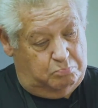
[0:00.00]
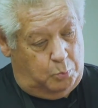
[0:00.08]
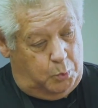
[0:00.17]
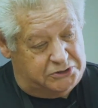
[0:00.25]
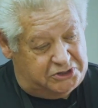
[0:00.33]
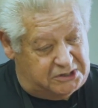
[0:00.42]

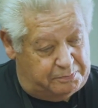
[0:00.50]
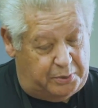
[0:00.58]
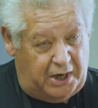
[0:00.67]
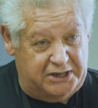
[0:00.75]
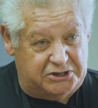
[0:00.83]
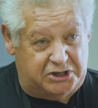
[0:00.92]
What's the
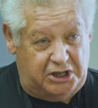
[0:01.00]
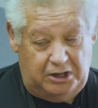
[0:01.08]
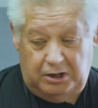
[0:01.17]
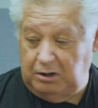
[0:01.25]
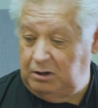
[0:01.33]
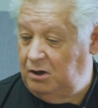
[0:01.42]
price
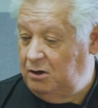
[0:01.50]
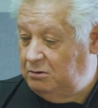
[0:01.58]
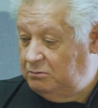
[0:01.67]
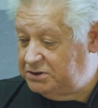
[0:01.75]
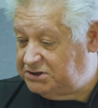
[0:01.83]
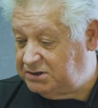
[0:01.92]
here?
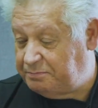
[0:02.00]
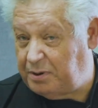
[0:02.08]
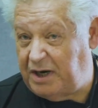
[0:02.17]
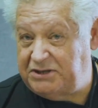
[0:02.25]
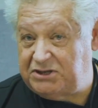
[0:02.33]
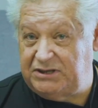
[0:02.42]
What's the
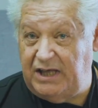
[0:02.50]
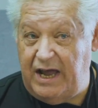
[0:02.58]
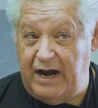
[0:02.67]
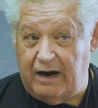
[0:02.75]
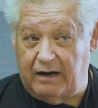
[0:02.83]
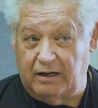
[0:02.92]
price
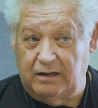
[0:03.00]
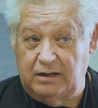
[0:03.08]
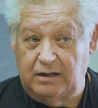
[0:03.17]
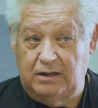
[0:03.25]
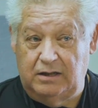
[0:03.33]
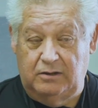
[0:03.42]
there?
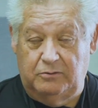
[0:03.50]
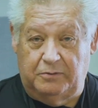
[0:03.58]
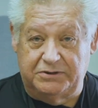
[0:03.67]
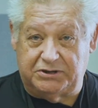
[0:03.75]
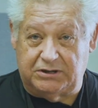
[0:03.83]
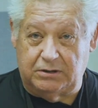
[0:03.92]

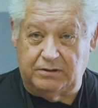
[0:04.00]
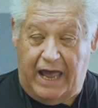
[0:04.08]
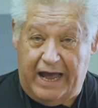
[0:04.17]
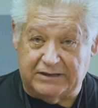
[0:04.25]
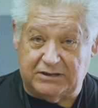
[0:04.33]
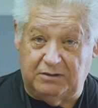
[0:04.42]
What's the
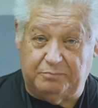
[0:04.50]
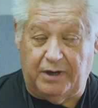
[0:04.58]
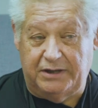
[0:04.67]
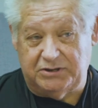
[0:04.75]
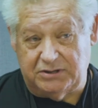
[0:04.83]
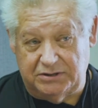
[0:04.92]
asking
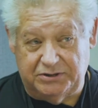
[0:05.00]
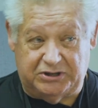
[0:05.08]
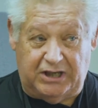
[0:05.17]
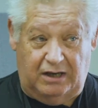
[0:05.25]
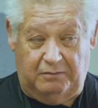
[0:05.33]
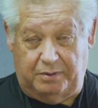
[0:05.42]
price,
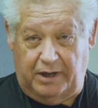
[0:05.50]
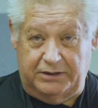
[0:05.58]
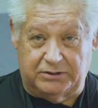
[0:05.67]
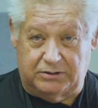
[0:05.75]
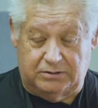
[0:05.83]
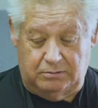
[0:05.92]
selling
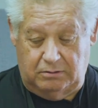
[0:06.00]
price?